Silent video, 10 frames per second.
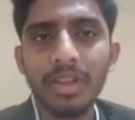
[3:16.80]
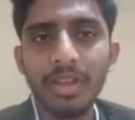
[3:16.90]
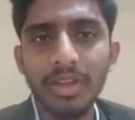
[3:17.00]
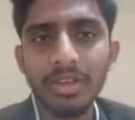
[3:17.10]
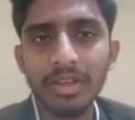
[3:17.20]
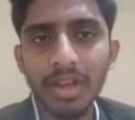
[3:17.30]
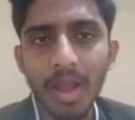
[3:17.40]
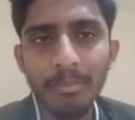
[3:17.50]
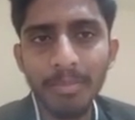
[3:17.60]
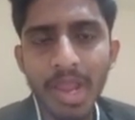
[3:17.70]
It
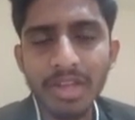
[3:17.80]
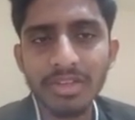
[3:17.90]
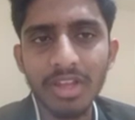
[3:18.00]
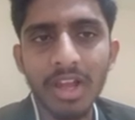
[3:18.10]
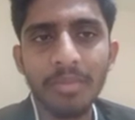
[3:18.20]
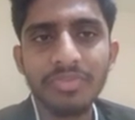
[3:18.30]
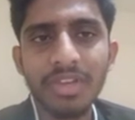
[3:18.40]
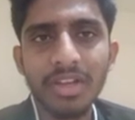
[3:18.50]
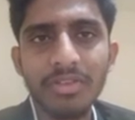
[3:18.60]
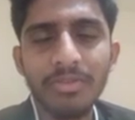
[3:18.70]
compares
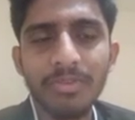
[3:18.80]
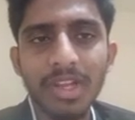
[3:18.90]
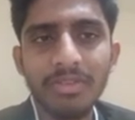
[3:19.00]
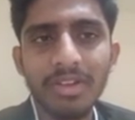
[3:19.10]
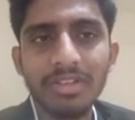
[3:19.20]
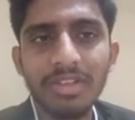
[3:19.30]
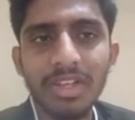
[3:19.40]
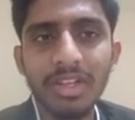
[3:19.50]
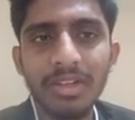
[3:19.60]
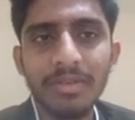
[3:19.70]
observed
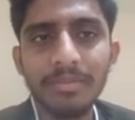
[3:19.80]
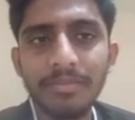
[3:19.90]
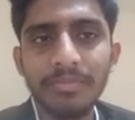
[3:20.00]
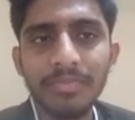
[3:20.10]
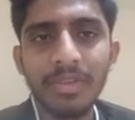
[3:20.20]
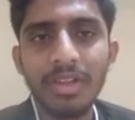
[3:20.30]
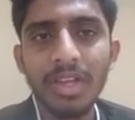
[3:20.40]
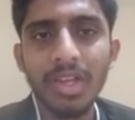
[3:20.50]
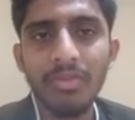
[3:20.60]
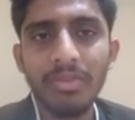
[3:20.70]
frequency
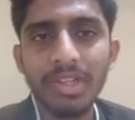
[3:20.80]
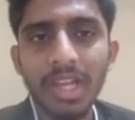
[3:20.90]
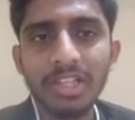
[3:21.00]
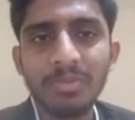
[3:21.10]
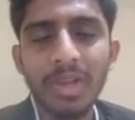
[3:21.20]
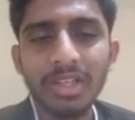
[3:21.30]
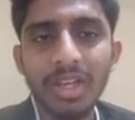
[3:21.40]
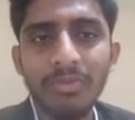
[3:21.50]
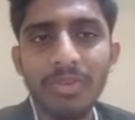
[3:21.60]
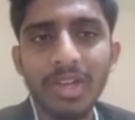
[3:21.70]
with
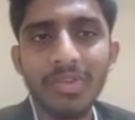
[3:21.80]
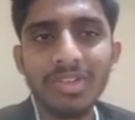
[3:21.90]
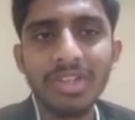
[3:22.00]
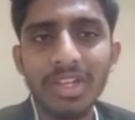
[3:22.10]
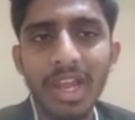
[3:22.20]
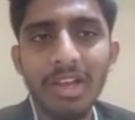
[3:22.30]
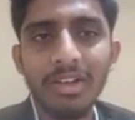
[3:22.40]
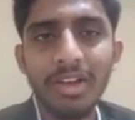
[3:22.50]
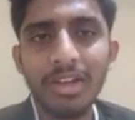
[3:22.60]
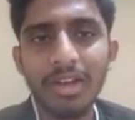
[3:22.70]
expected frequency
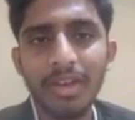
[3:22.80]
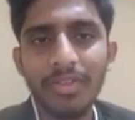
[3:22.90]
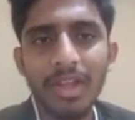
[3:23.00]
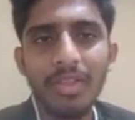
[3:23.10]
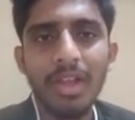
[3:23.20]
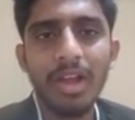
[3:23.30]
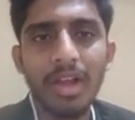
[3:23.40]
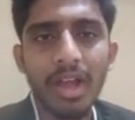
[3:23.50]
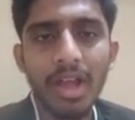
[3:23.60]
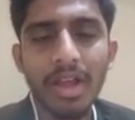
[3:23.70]
calculated under the
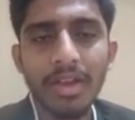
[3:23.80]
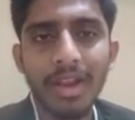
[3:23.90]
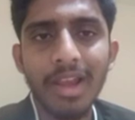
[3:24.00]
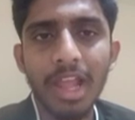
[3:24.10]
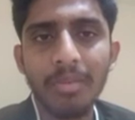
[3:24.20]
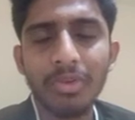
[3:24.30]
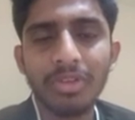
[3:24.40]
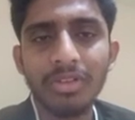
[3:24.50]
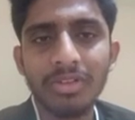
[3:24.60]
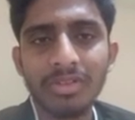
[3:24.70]
null
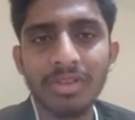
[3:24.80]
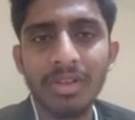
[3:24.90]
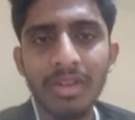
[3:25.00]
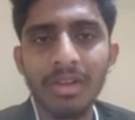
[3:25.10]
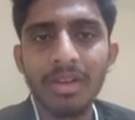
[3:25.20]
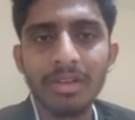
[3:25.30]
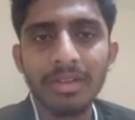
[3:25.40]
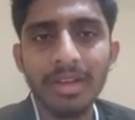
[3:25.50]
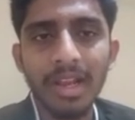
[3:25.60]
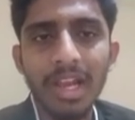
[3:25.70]
hypothesis.
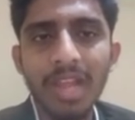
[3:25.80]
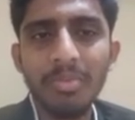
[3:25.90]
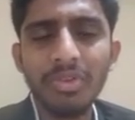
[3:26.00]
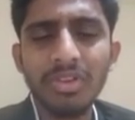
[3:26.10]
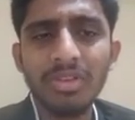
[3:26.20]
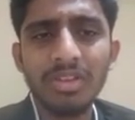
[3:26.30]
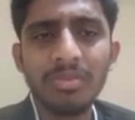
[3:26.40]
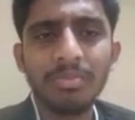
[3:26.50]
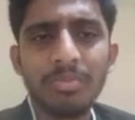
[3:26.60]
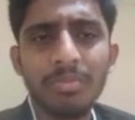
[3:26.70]
The null hypothesis
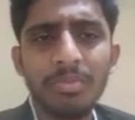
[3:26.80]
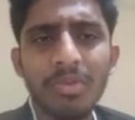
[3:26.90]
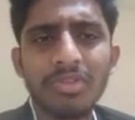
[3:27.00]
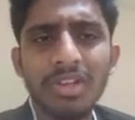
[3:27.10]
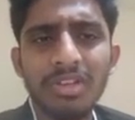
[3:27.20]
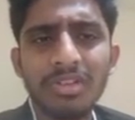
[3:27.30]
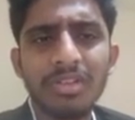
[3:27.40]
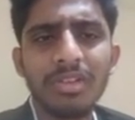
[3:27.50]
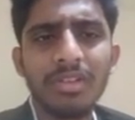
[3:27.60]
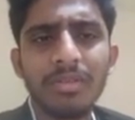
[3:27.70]

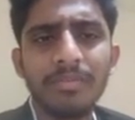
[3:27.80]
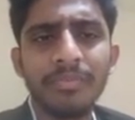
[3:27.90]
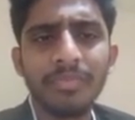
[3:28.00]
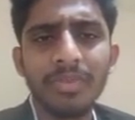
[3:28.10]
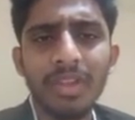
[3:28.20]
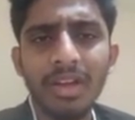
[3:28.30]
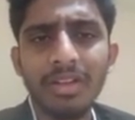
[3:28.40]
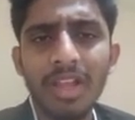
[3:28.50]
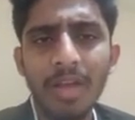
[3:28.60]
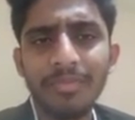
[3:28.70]
posits
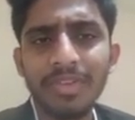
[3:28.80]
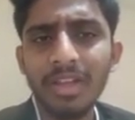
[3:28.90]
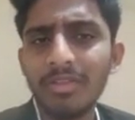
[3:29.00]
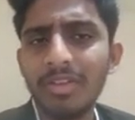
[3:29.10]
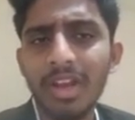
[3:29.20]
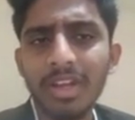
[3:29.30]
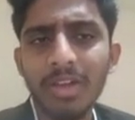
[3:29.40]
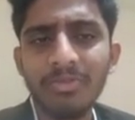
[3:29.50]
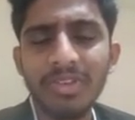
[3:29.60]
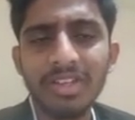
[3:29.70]
that the observed
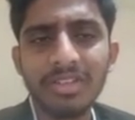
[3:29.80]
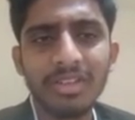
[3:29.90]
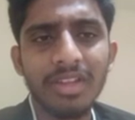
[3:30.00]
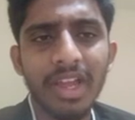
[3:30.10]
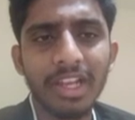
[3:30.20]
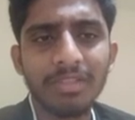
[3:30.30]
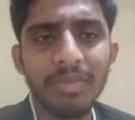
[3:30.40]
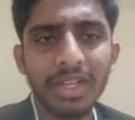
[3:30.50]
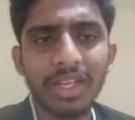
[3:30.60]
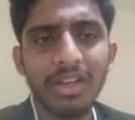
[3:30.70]
data fits the
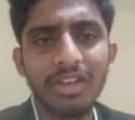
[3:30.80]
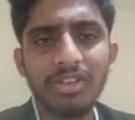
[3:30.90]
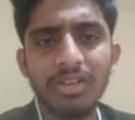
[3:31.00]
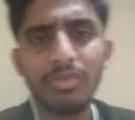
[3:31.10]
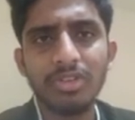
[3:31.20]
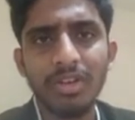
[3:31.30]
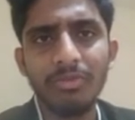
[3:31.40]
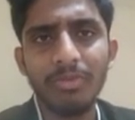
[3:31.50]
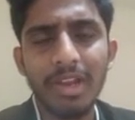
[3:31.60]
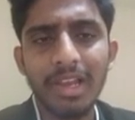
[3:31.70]
expected
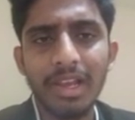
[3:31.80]
distribution well.